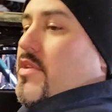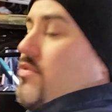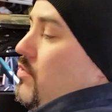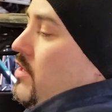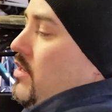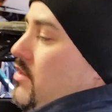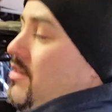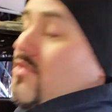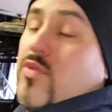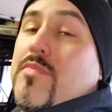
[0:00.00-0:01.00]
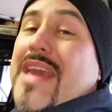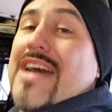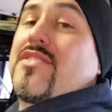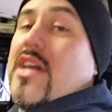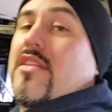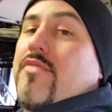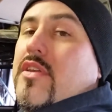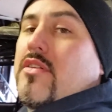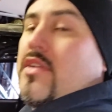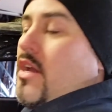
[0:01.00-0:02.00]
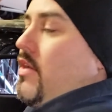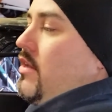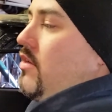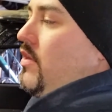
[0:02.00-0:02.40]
And this way, with me outside the vehicle now, I can